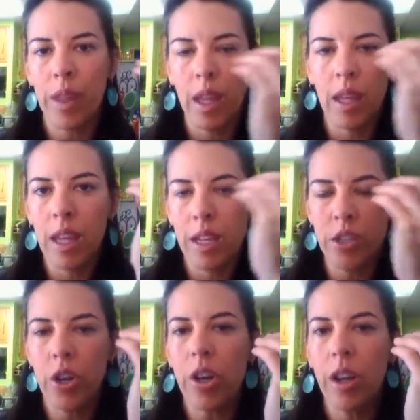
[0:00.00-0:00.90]
inky
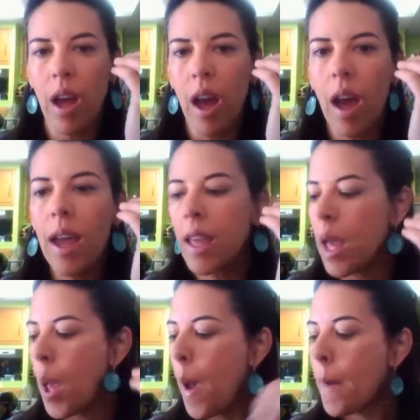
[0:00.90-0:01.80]
dark eye,
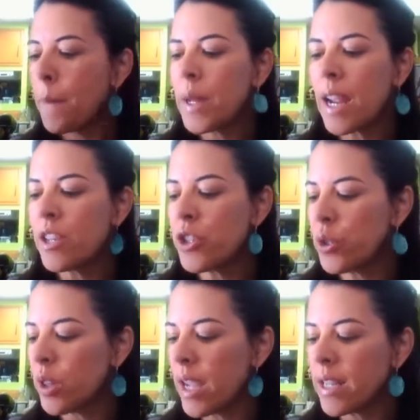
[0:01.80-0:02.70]
but I
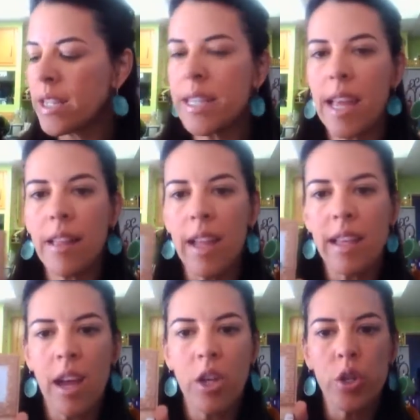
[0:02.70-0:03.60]
do like to take
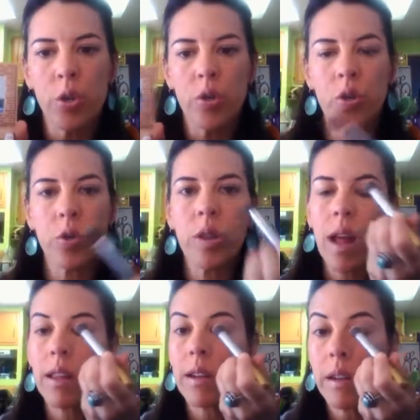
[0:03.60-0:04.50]
like a neutral
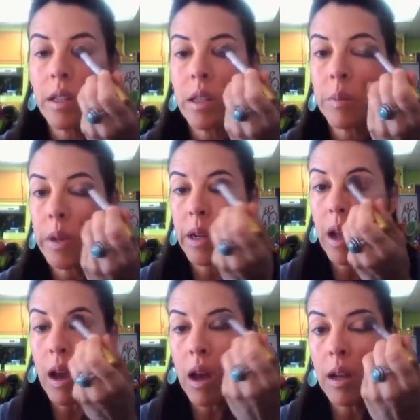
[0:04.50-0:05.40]
color to put
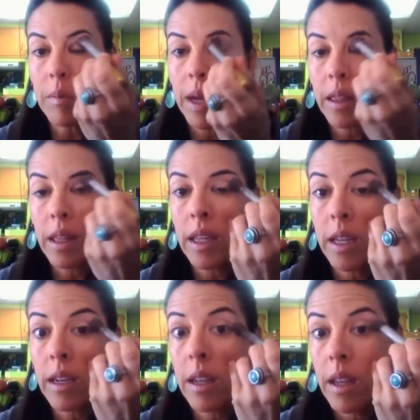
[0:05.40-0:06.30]
on my
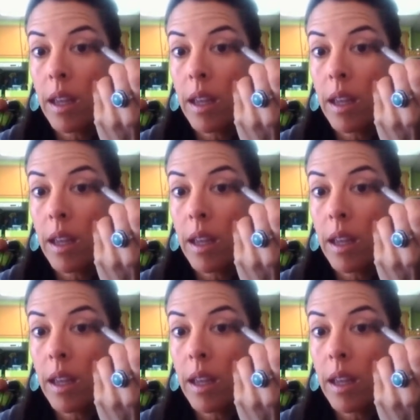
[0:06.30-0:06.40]
lid,